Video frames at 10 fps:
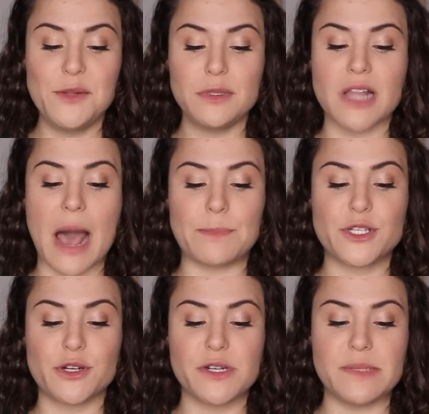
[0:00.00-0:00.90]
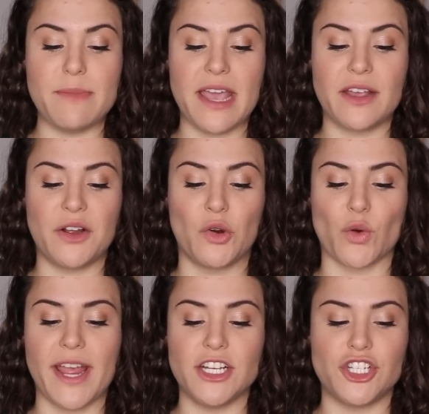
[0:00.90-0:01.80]
do lobsters make
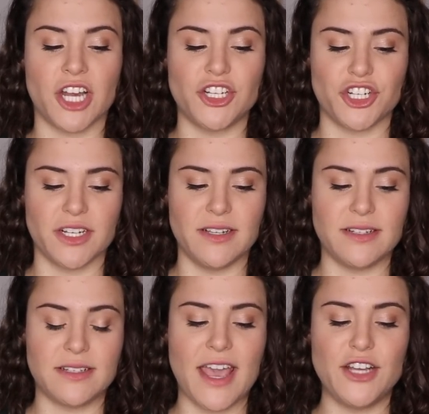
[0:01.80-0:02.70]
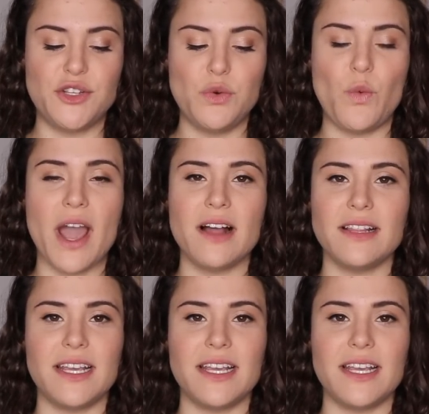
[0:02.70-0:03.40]
great judges? They do well